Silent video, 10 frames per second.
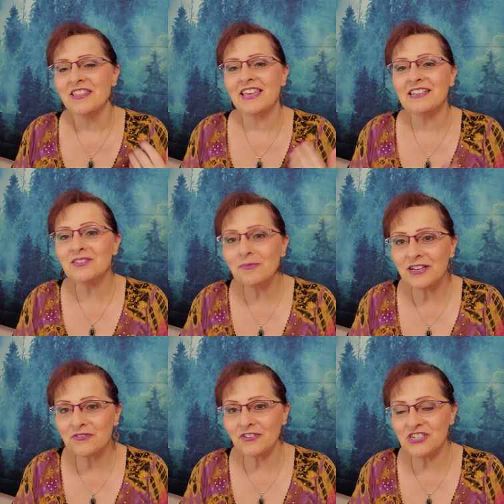Thanks so
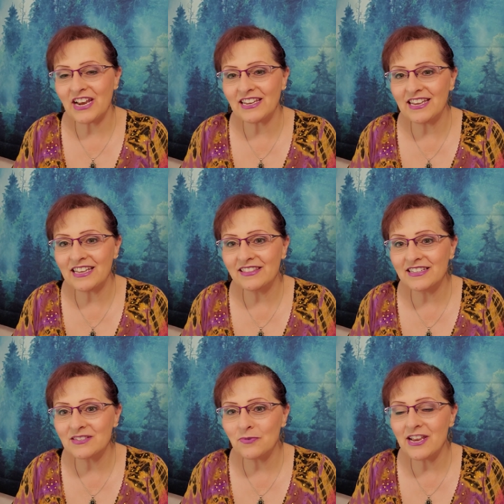much for checking in
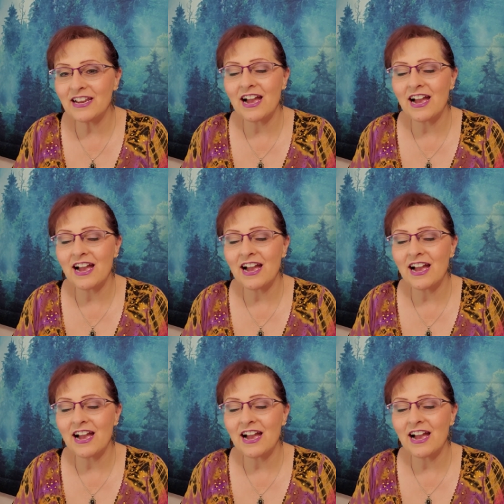this week.